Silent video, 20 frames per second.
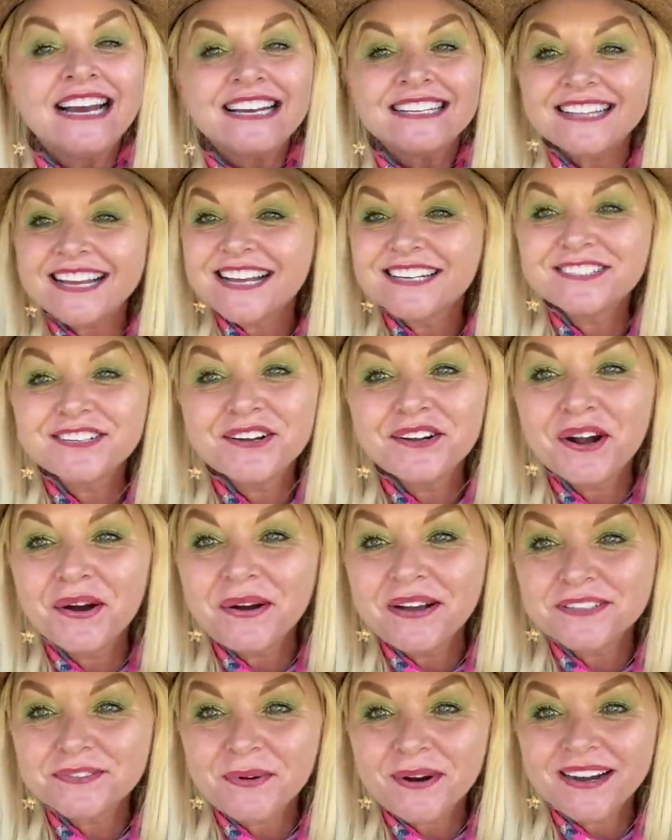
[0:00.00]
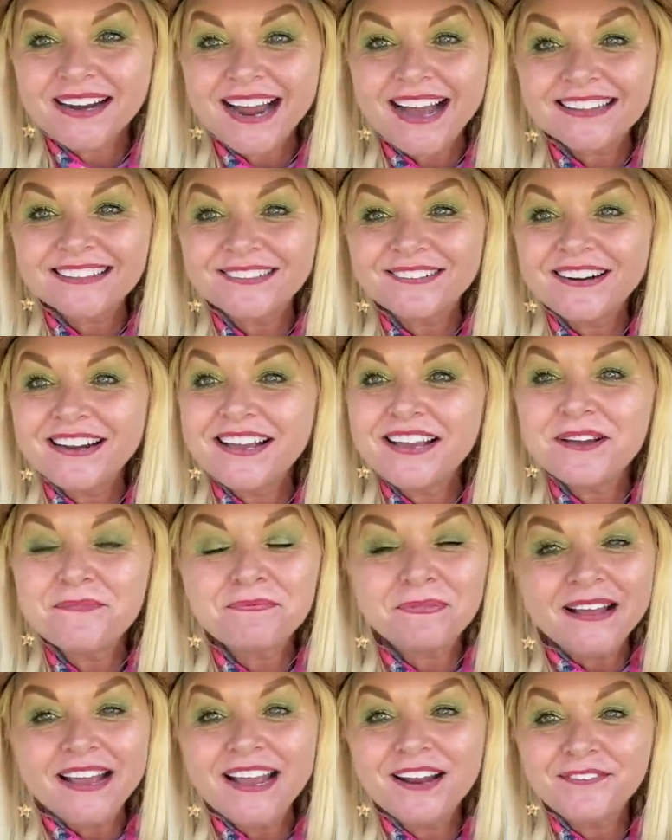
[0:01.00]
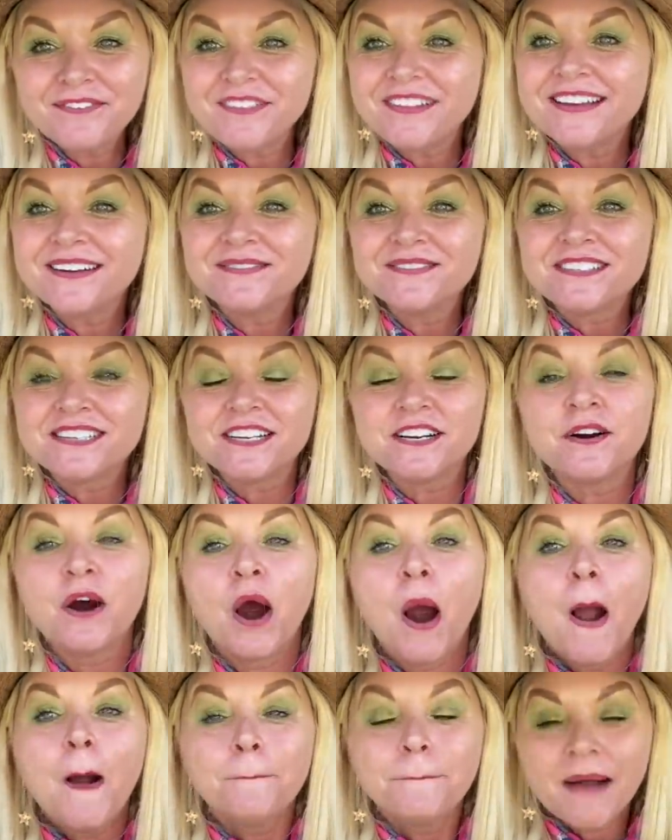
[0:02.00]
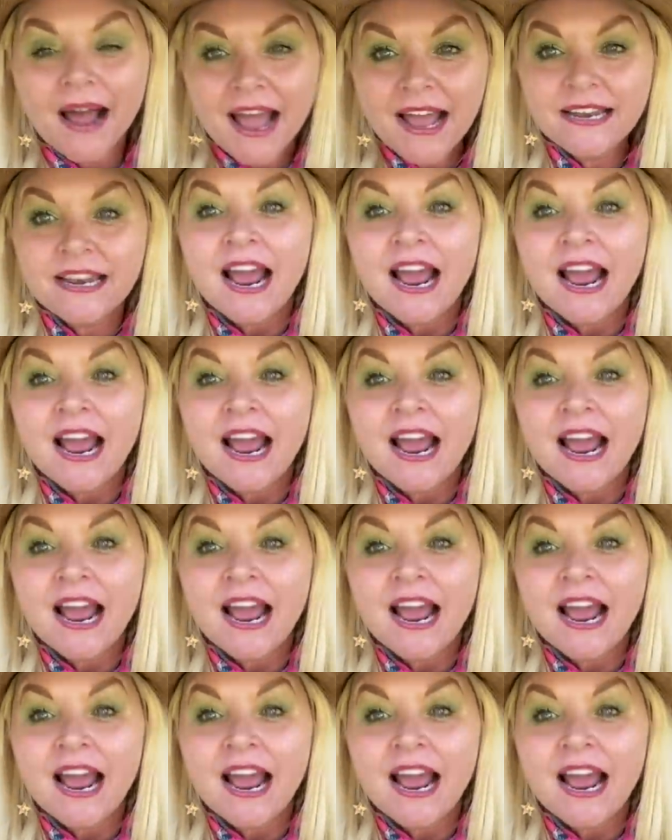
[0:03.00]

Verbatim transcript: things don't always work out the way you planned for them to. But